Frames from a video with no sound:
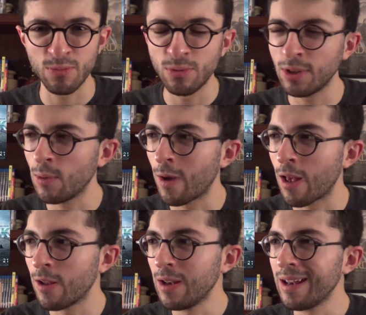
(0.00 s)
really
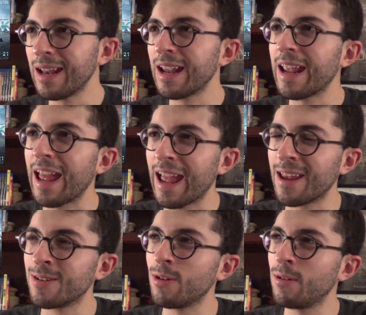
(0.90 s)
well,
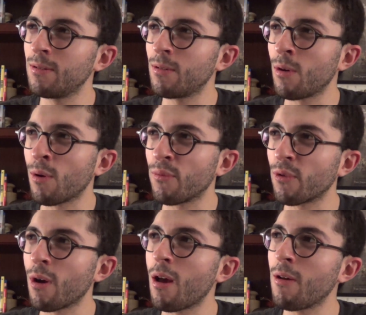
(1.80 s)
and
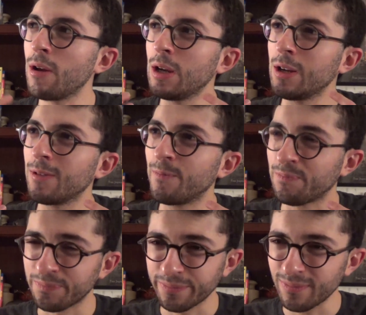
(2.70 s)
overall
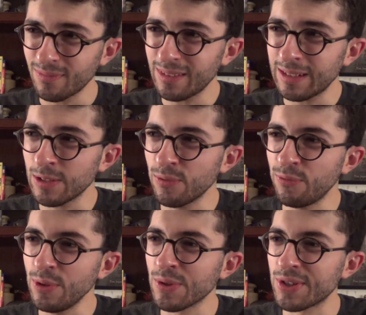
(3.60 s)

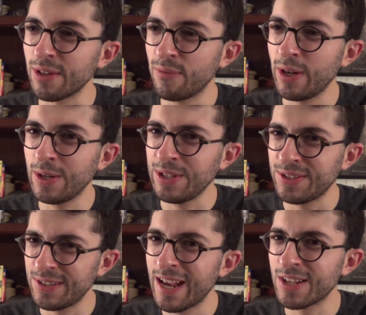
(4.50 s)
feels like a very
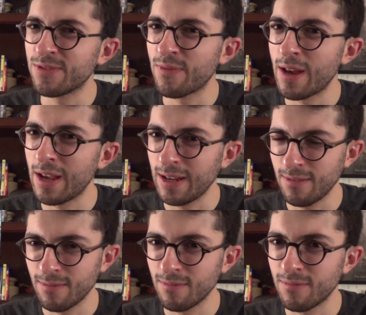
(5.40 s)

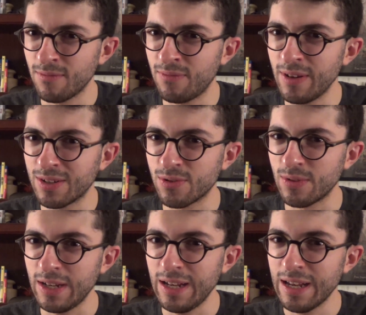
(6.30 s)
satisfying
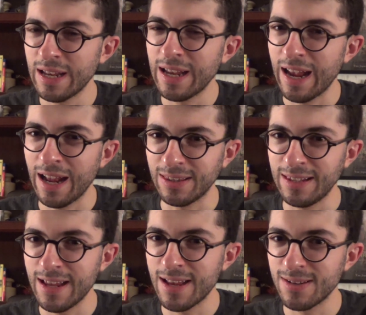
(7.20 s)
victory at
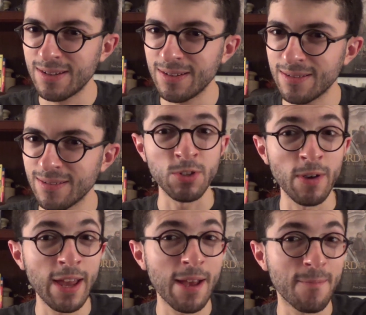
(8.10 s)
the end. So
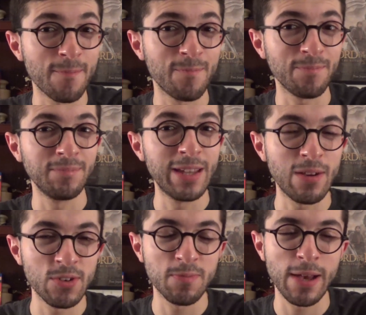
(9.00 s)
yeah,
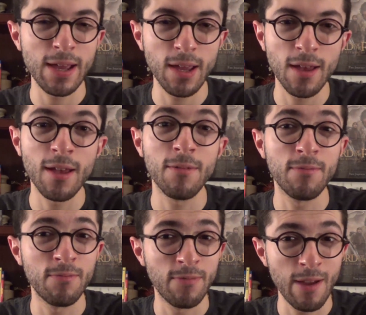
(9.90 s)
that was my
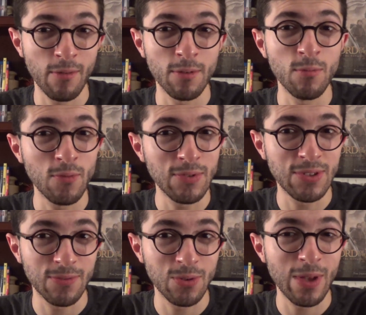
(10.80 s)
favorite
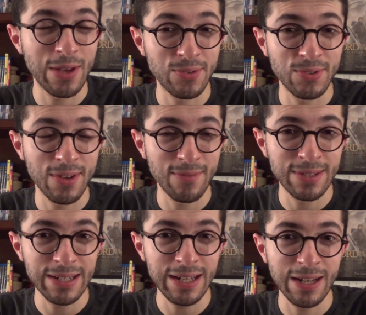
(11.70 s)
movies of
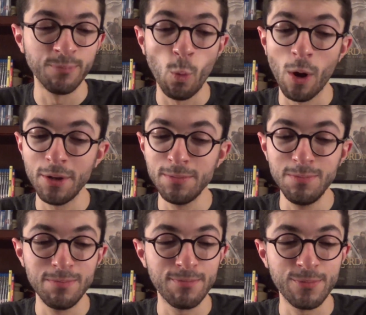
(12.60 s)
2017.
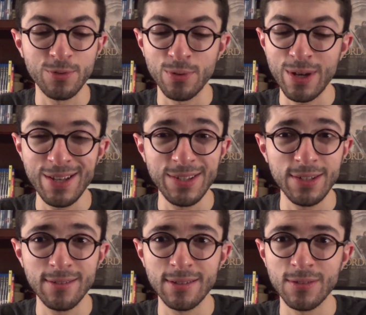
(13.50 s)
One
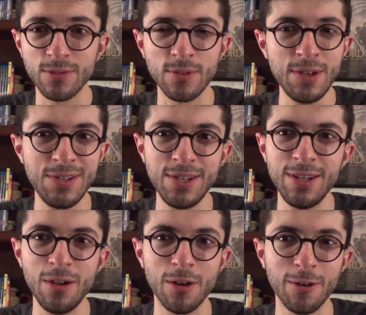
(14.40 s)
crazy, crazy
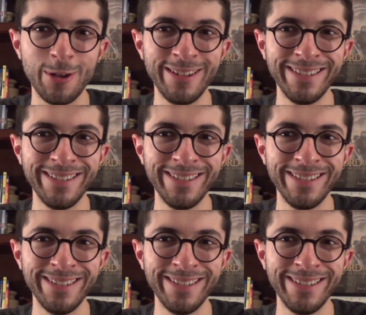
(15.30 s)
year.